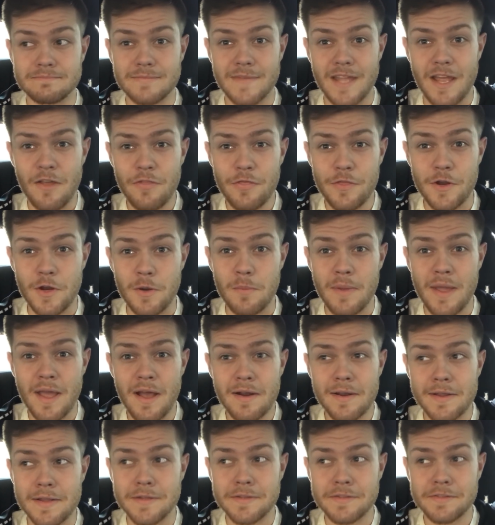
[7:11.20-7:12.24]
out there
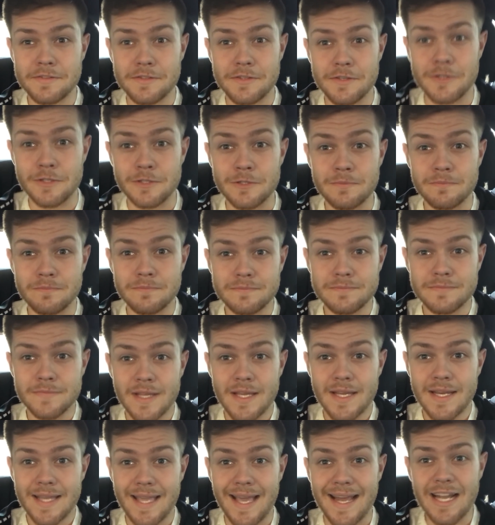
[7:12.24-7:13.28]
about it. So
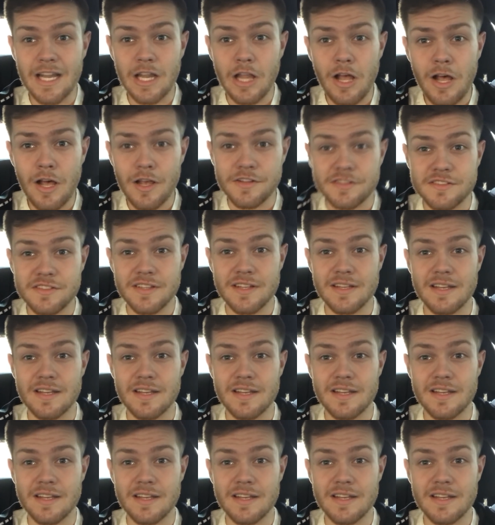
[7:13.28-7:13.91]
kind of lost,